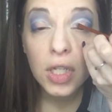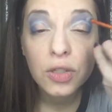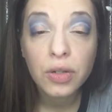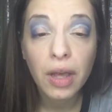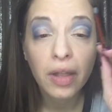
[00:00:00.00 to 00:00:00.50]

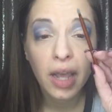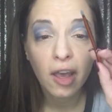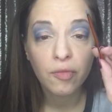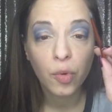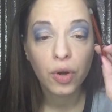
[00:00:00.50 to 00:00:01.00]
So now that I
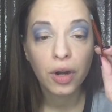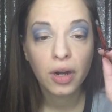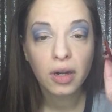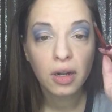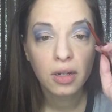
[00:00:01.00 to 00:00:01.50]
have
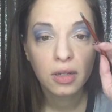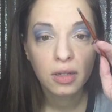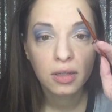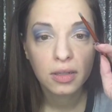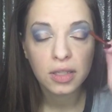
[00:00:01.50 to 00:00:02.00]
more
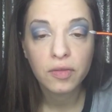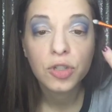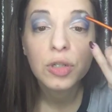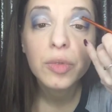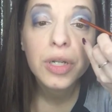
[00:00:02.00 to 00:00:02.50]
silver
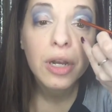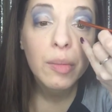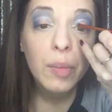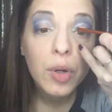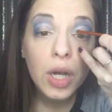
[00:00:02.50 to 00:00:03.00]
shimmer here on
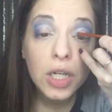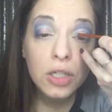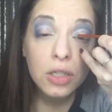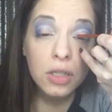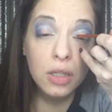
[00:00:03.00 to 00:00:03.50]
my
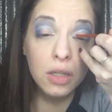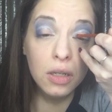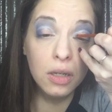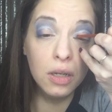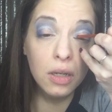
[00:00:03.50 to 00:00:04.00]
brush,
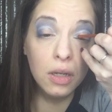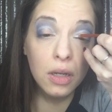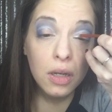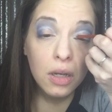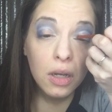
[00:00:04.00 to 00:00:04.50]

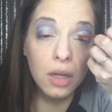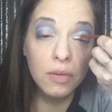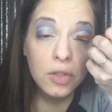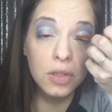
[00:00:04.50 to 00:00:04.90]
I'm I'm